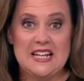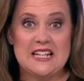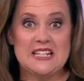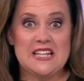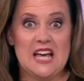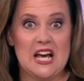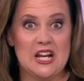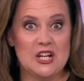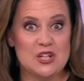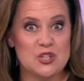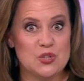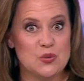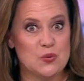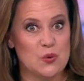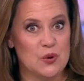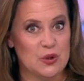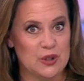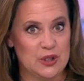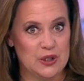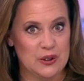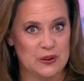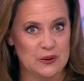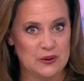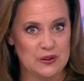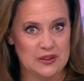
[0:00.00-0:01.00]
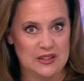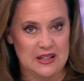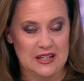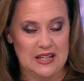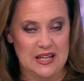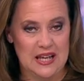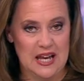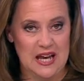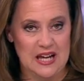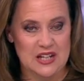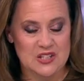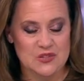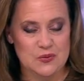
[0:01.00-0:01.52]
Tell us what you
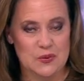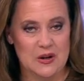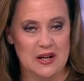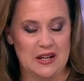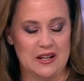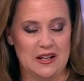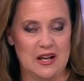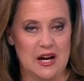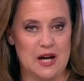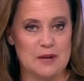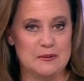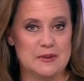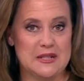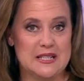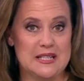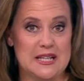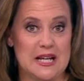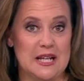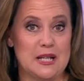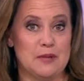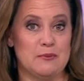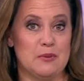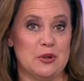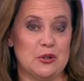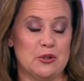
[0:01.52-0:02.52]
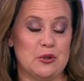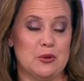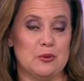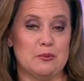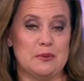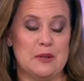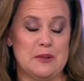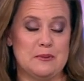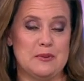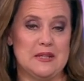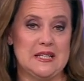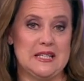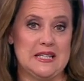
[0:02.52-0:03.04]
think as well. I'm at Sally Bundock
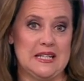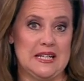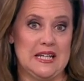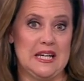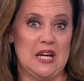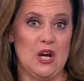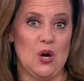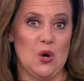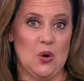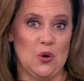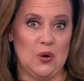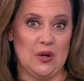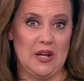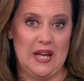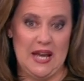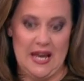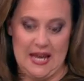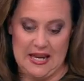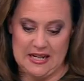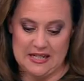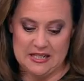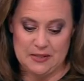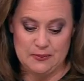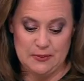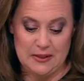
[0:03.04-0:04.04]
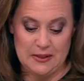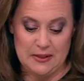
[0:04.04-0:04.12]
BBC on X.